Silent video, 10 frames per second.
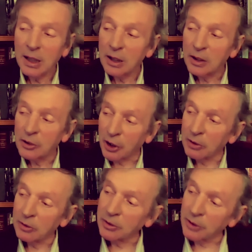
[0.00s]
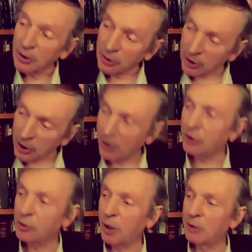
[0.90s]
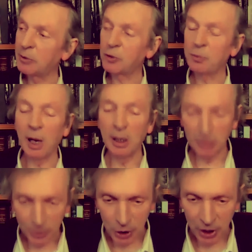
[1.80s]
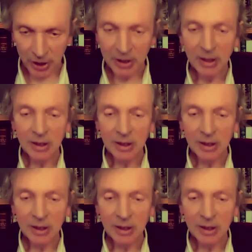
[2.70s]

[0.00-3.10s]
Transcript: so there's a curious way in which biology